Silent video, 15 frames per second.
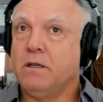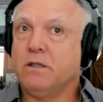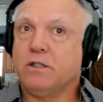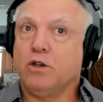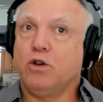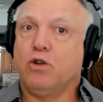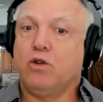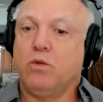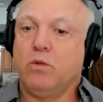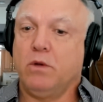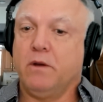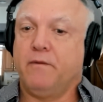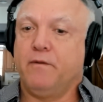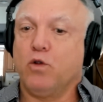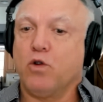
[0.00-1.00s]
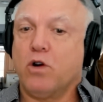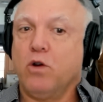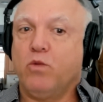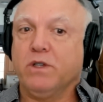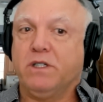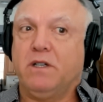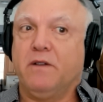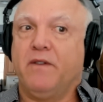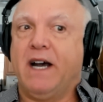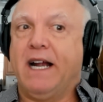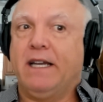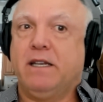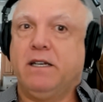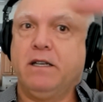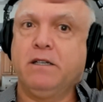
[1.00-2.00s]
So the floor was
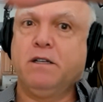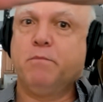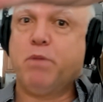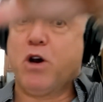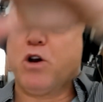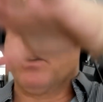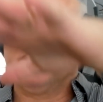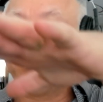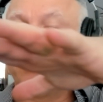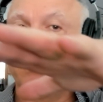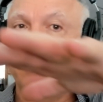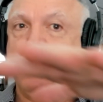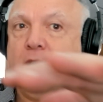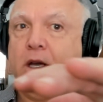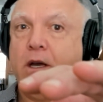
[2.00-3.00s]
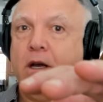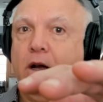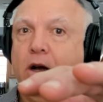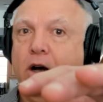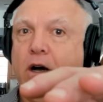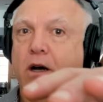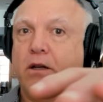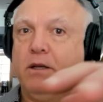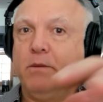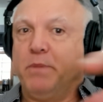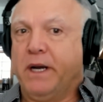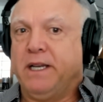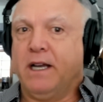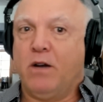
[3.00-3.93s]
divided into parts depending